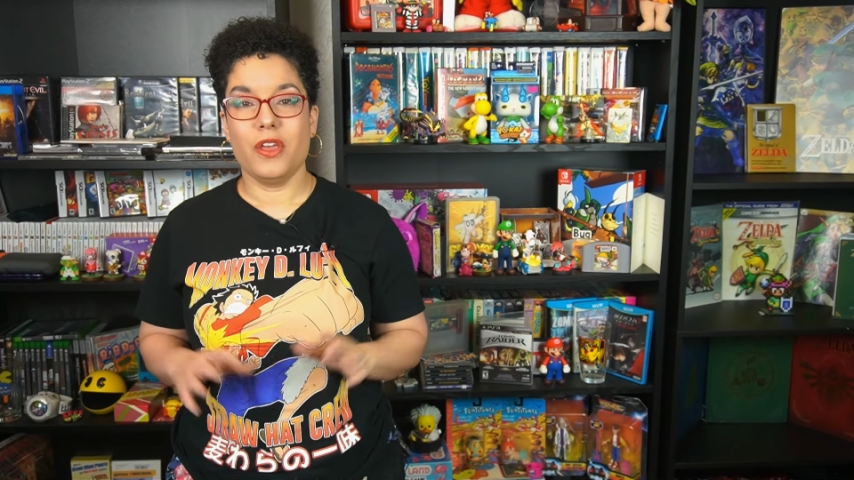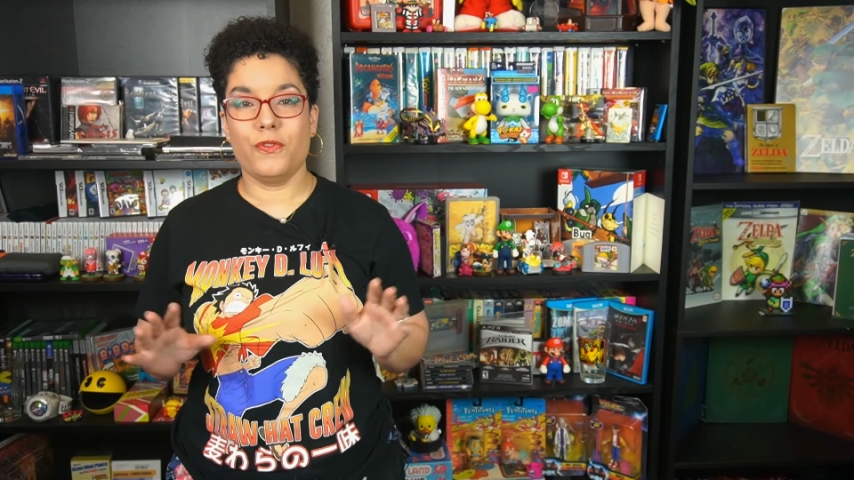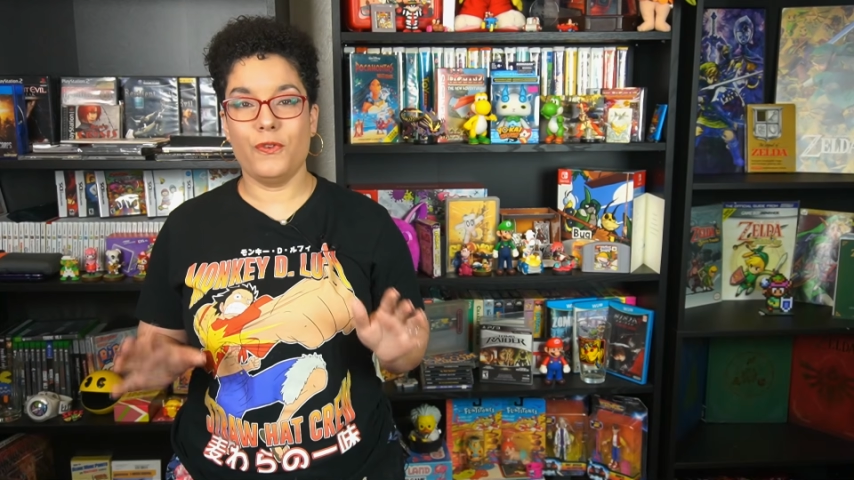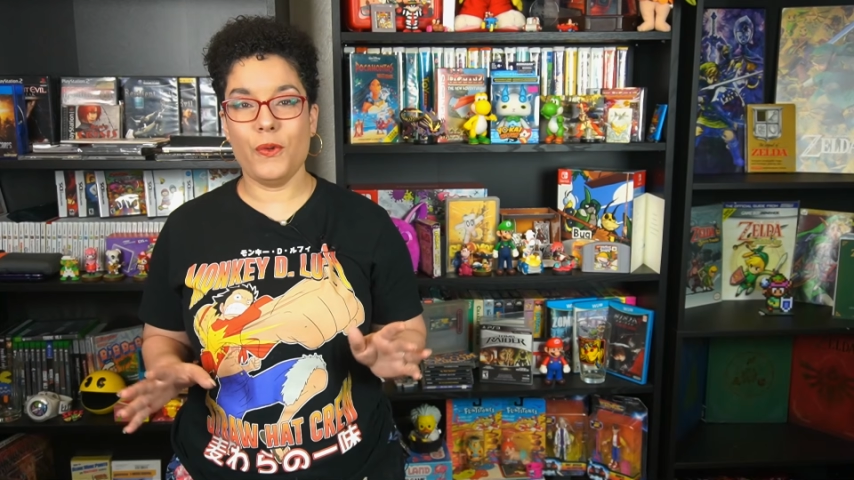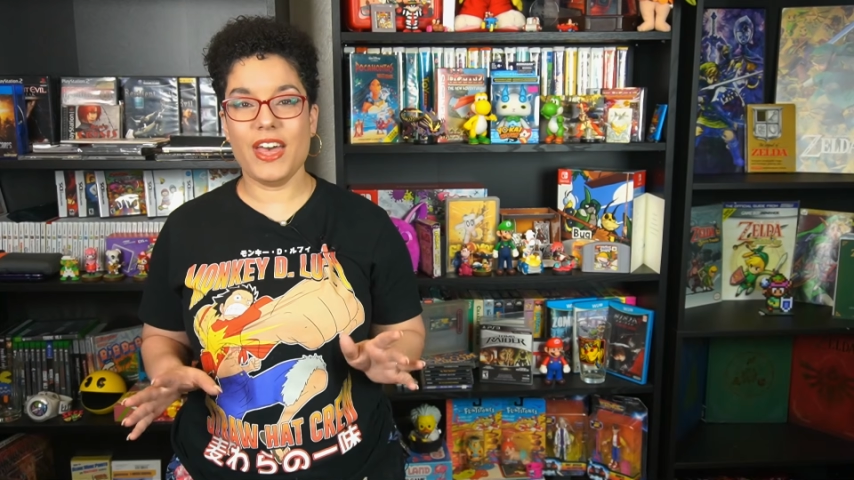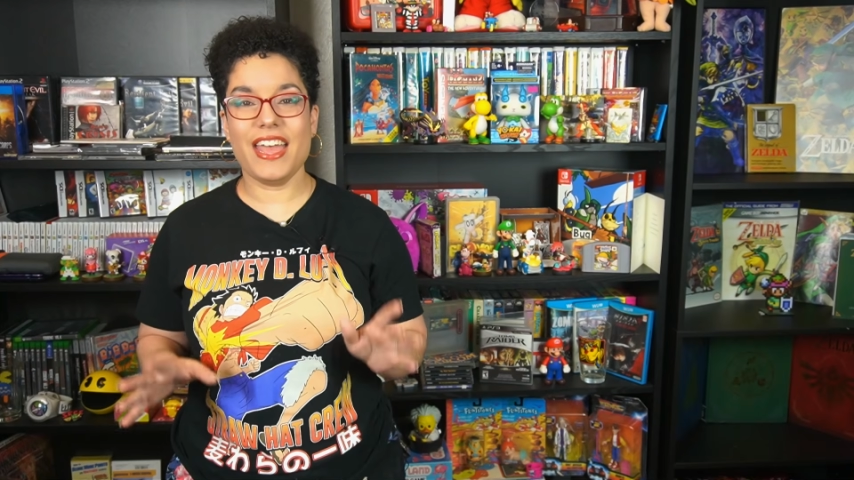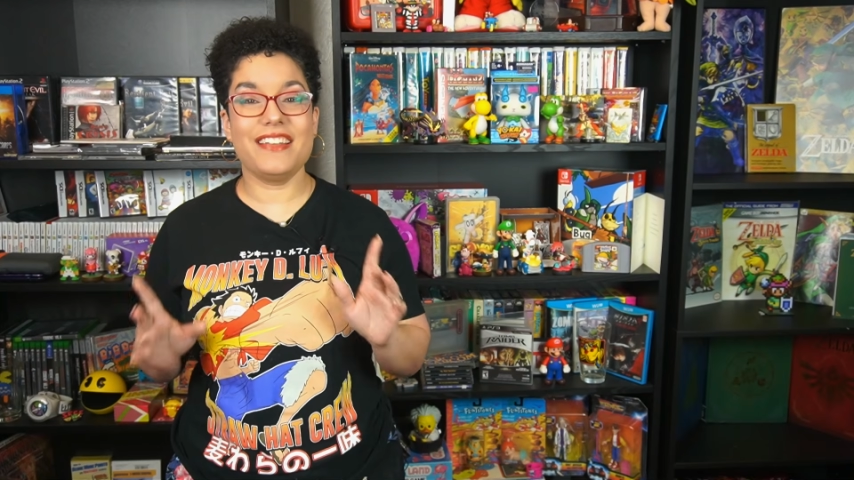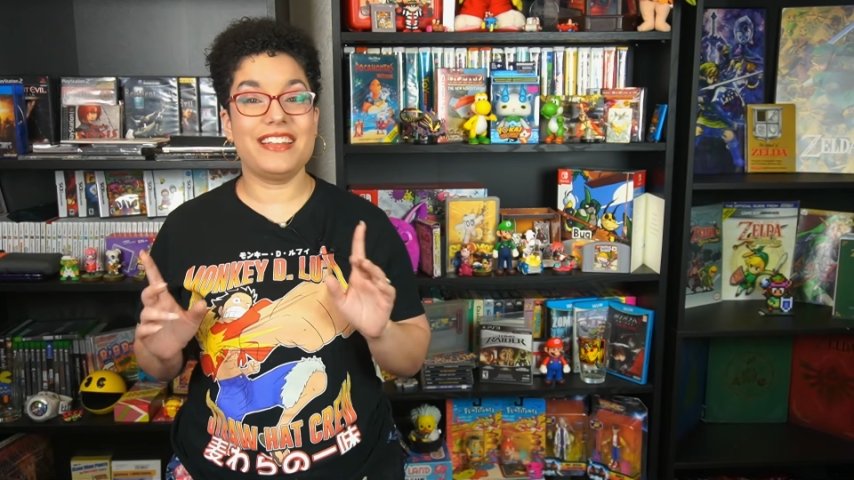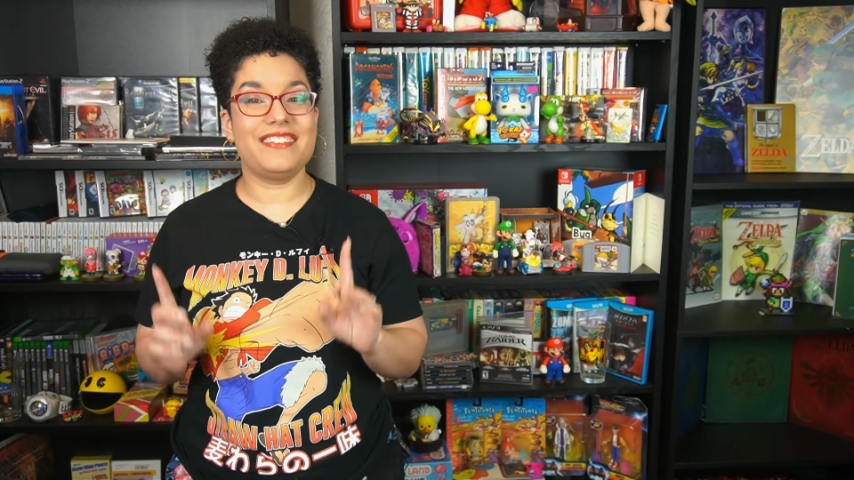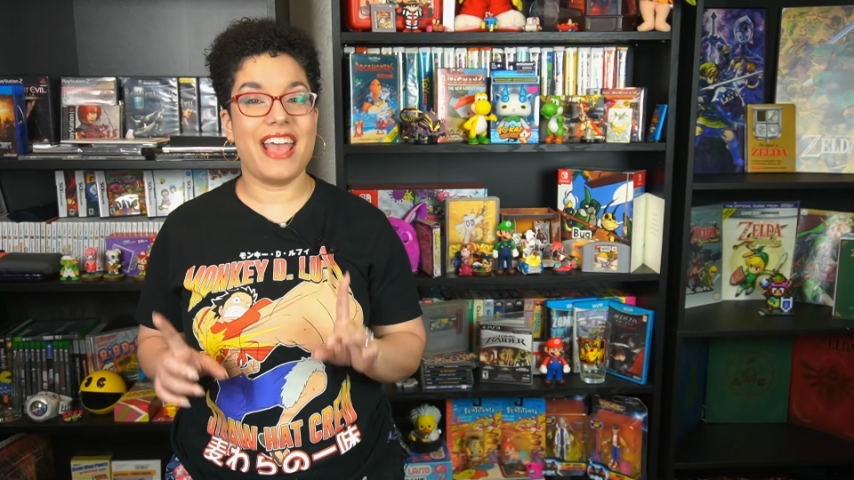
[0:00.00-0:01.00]
Fuga
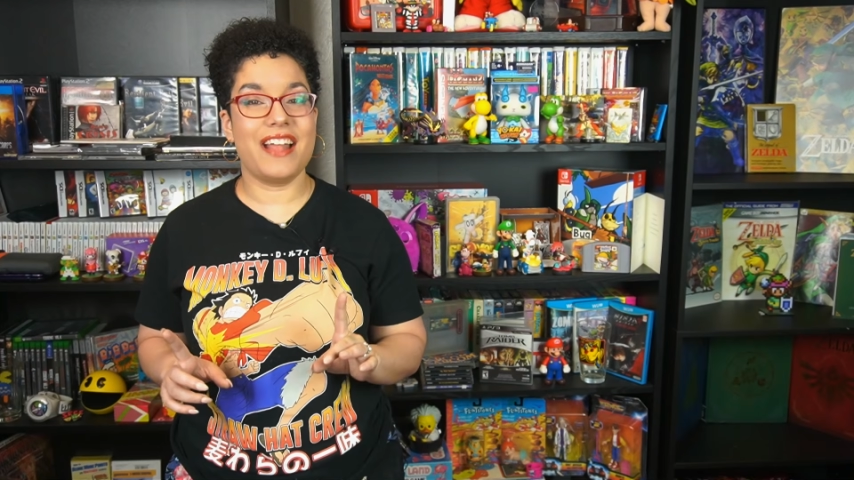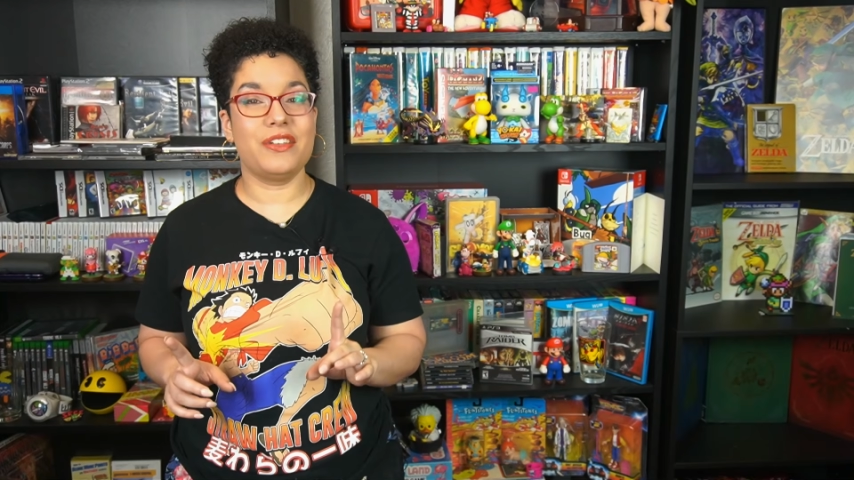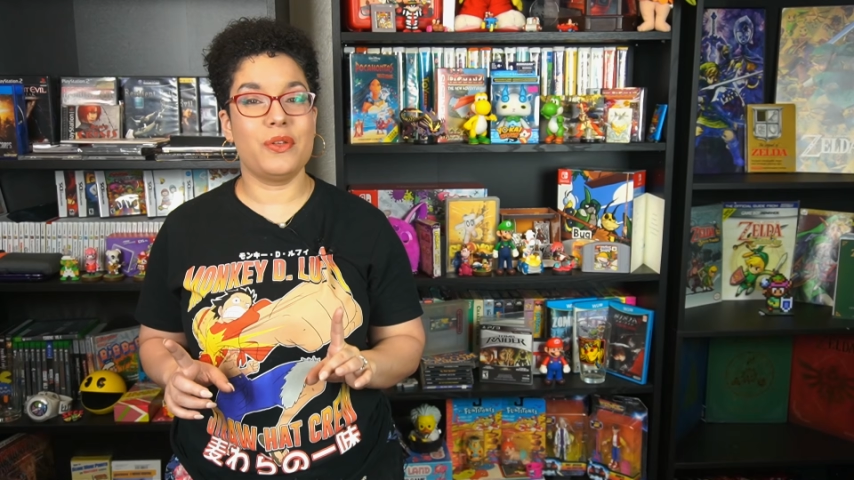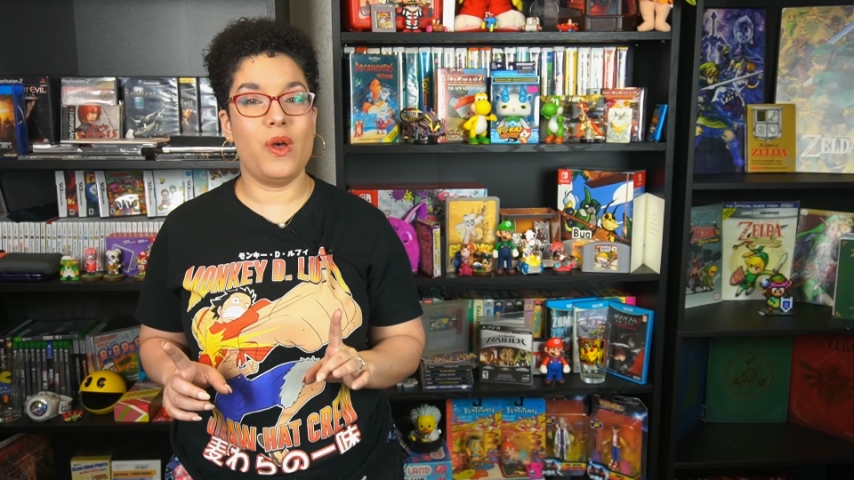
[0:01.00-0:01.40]
is a tactical